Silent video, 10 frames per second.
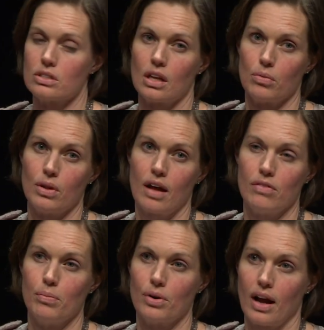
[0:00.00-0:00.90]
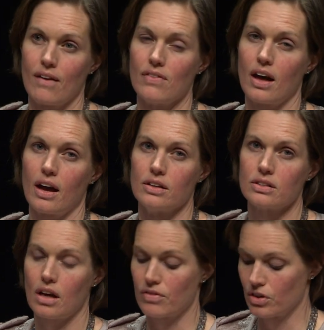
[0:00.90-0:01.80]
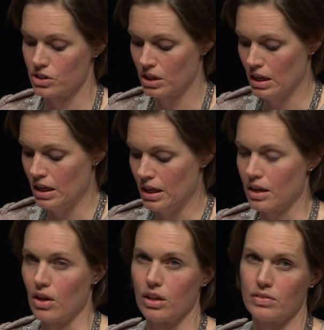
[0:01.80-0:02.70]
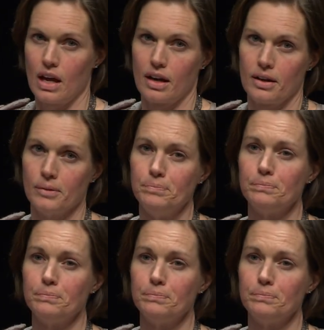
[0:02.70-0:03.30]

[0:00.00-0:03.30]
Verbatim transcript: So that will have Alberta have the highest coverage in all of Canada.